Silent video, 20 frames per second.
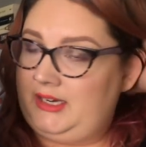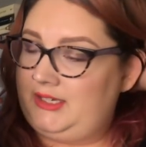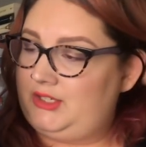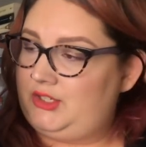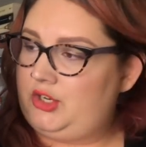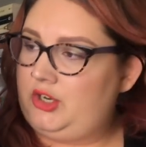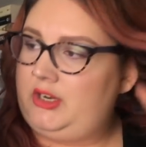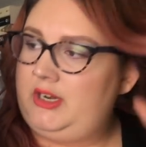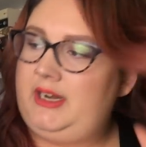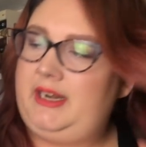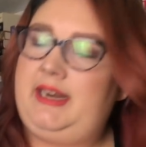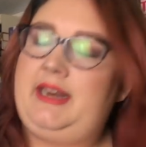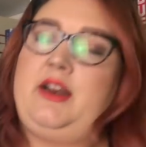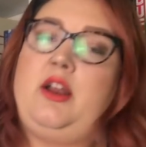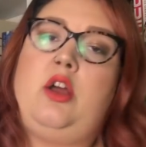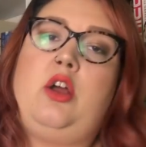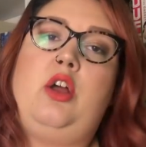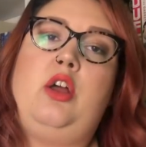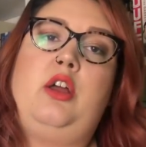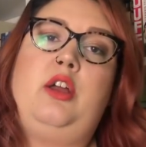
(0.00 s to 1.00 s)
I started it
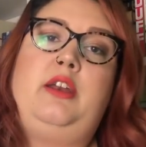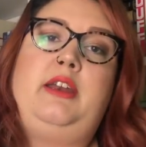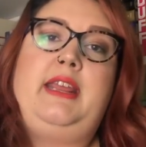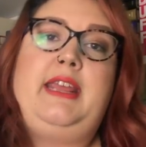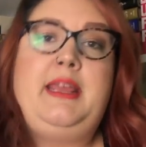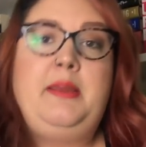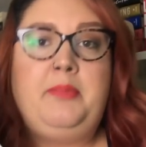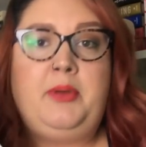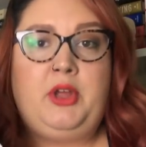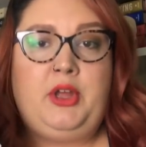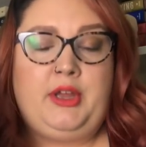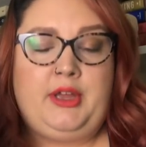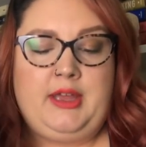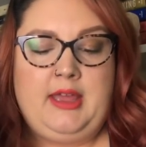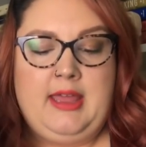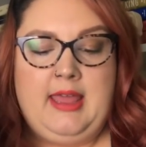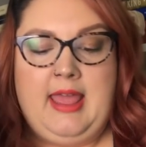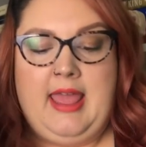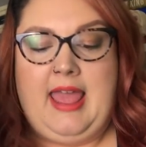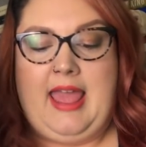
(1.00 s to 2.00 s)
on ebook
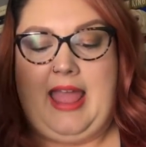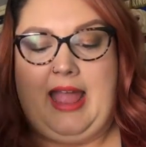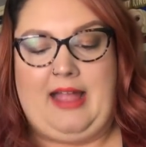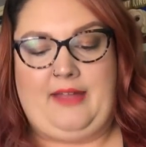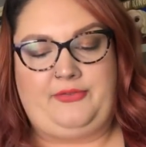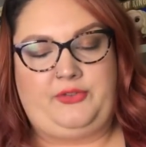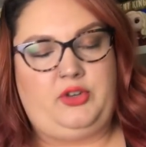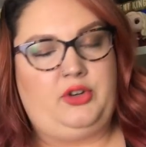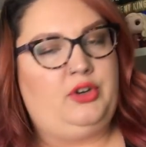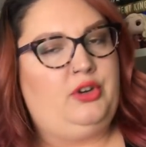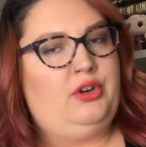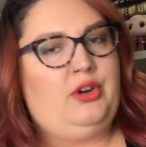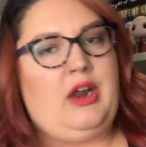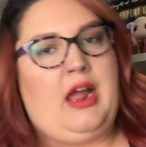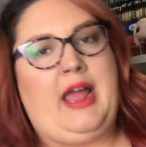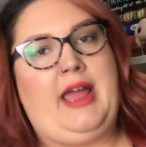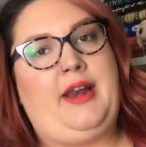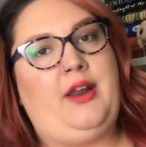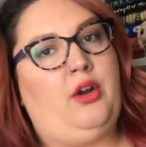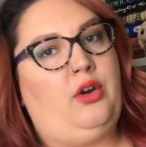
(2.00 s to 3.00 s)
after
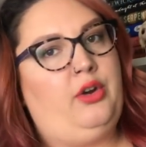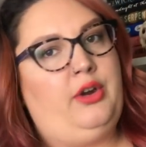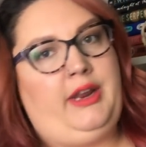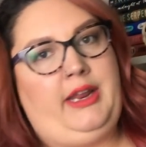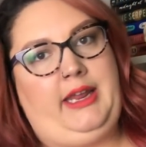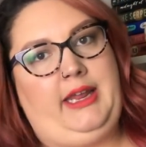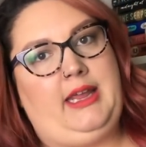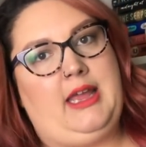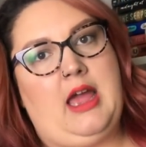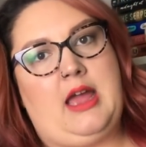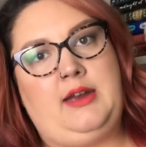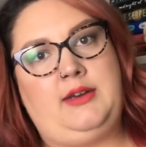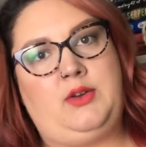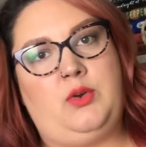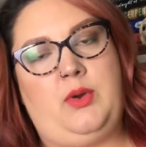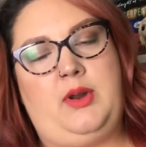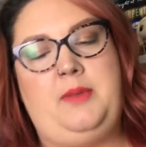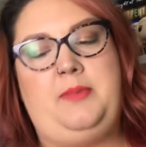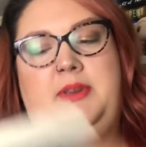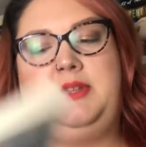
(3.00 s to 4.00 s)
I'd already gotten
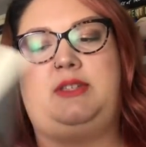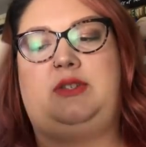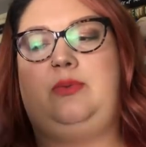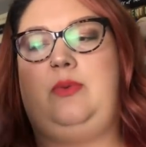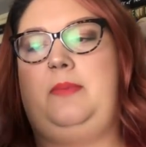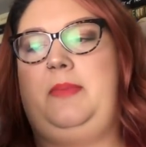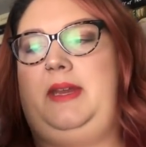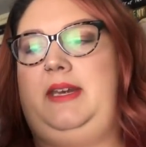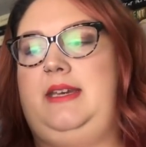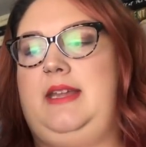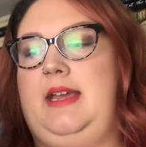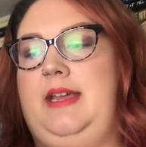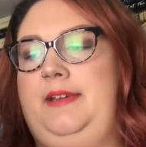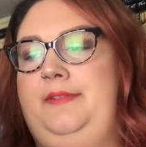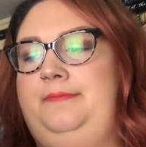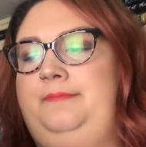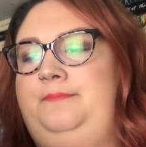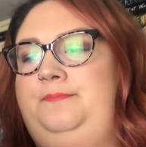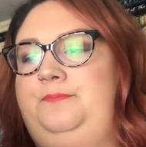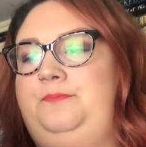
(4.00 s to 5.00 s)
quite a bit of swimming
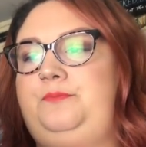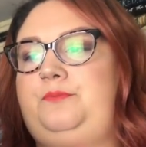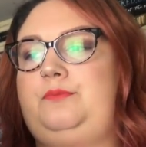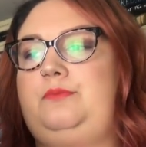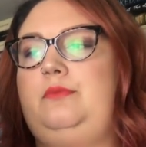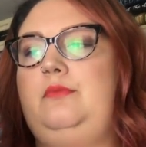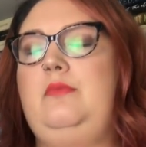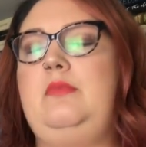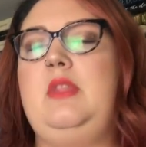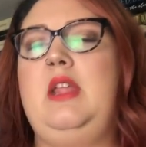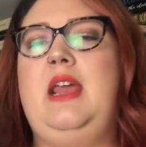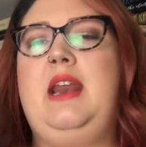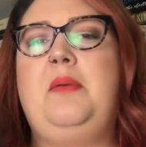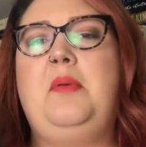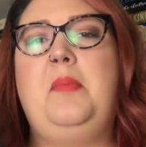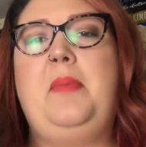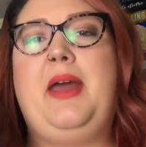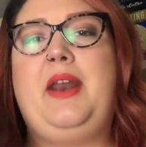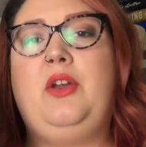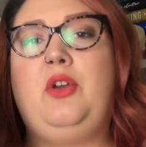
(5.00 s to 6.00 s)
done. And
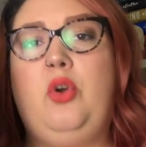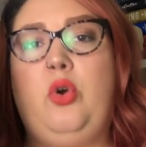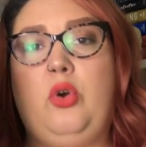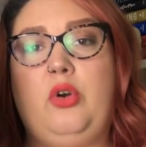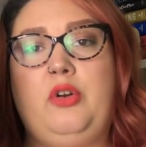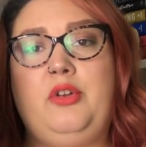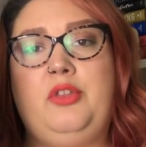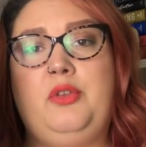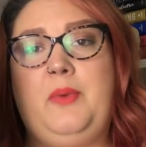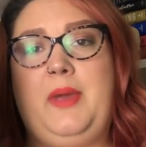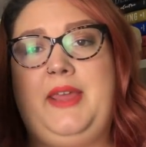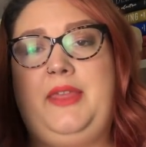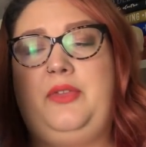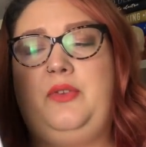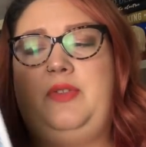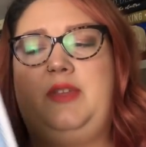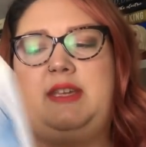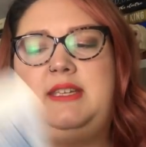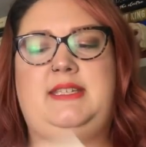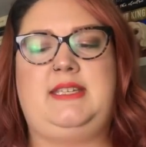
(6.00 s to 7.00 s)
I'm about a quarter of the way
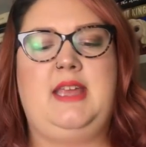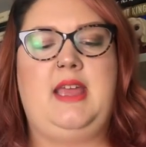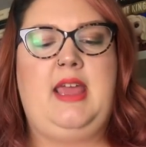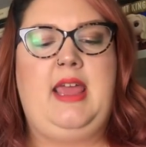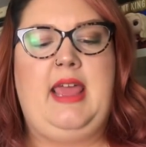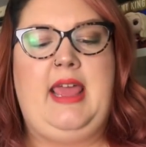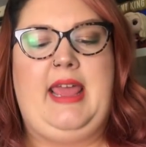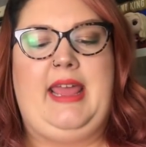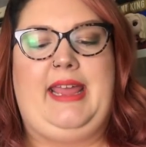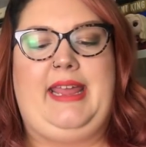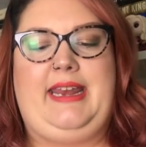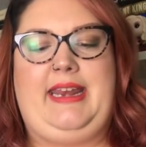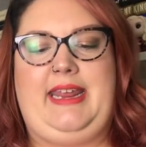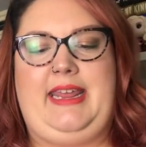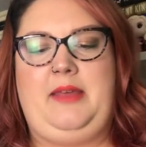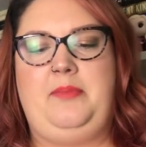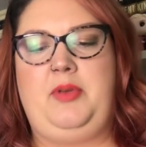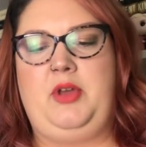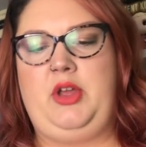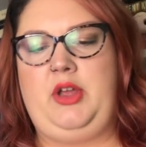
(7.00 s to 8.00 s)
through this in
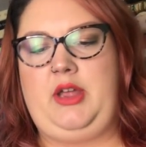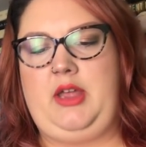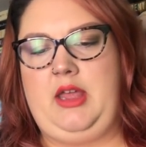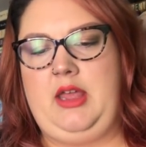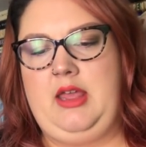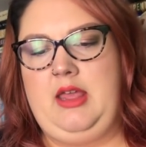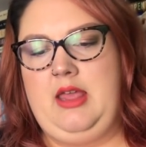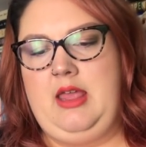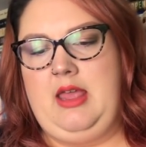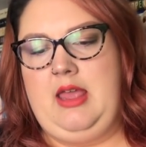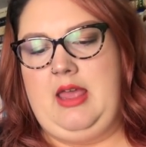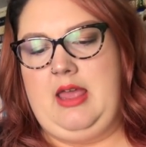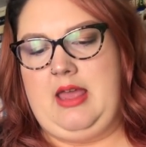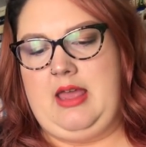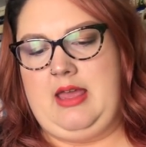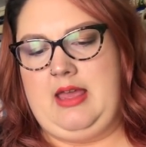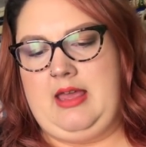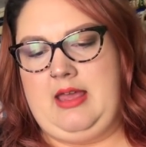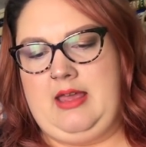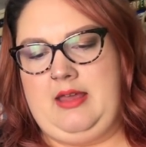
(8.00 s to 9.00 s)
ebook.
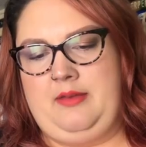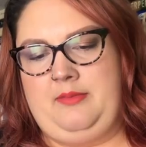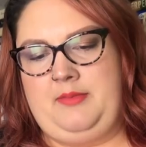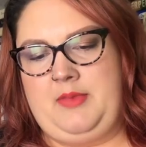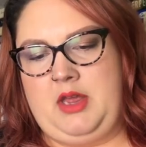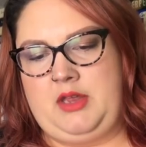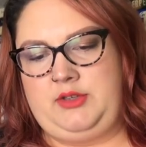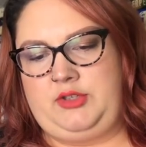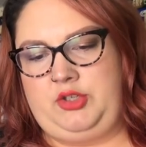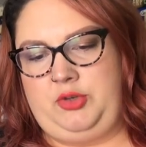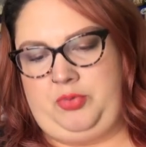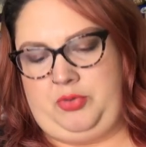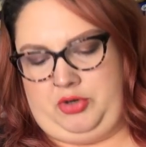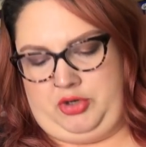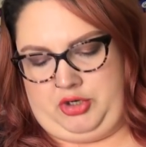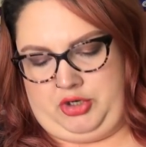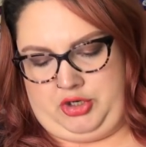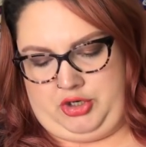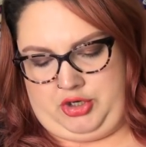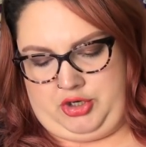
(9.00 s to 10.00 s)
Um, not super
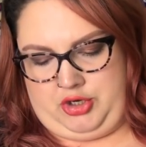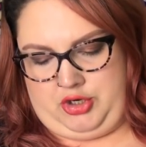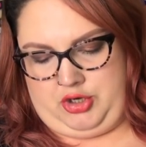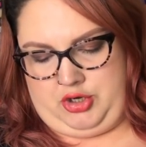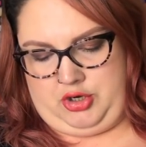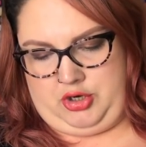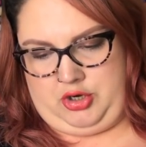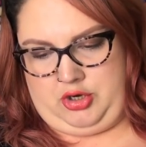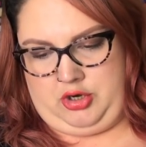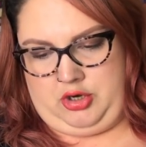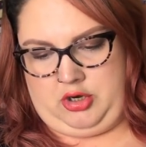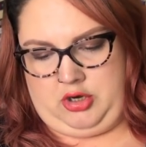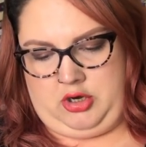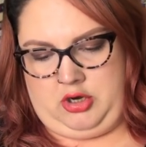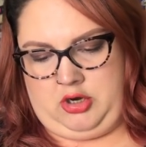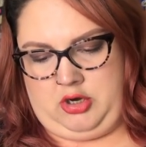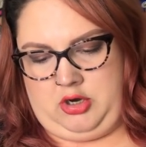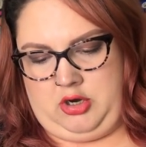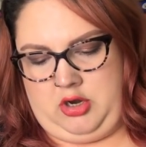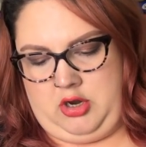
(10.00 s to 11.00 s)

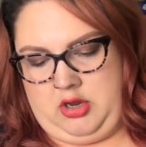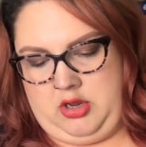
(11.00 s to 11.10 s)
sure.